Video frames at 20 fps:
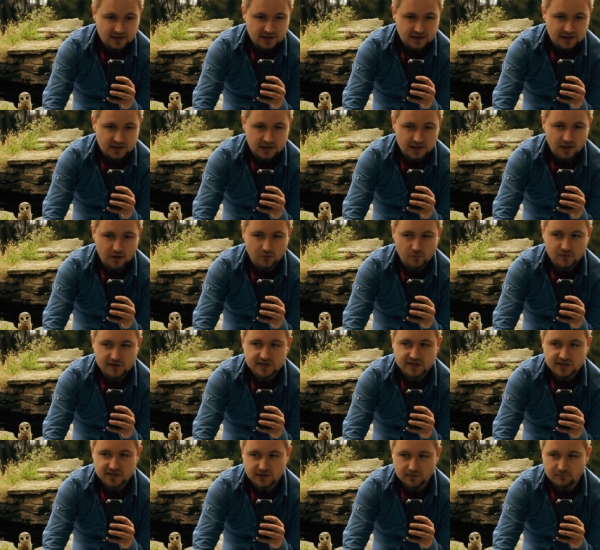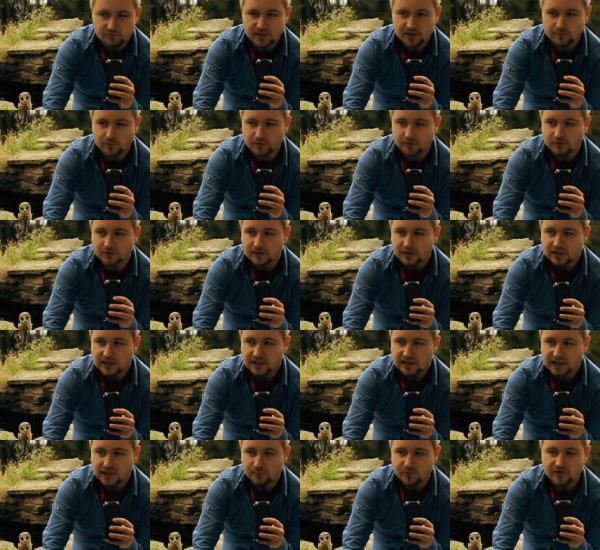you know which some people
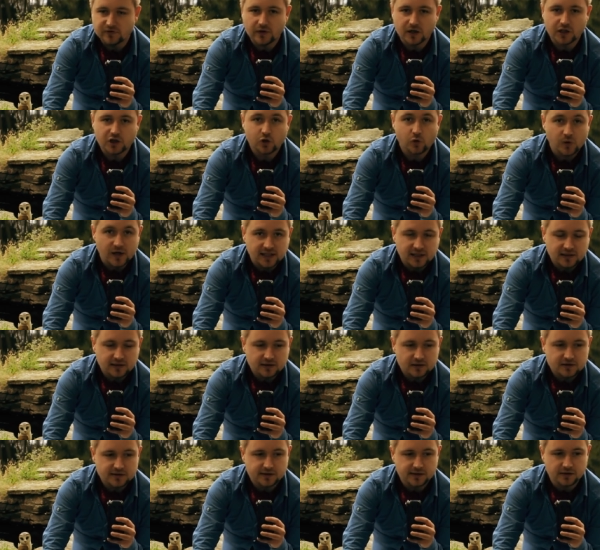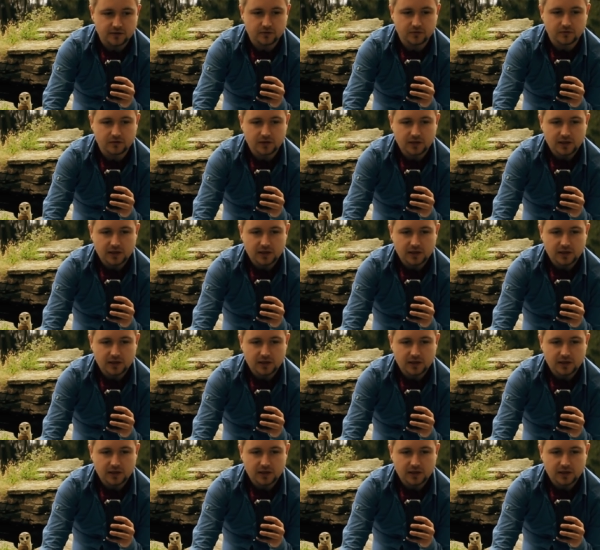can be very quick to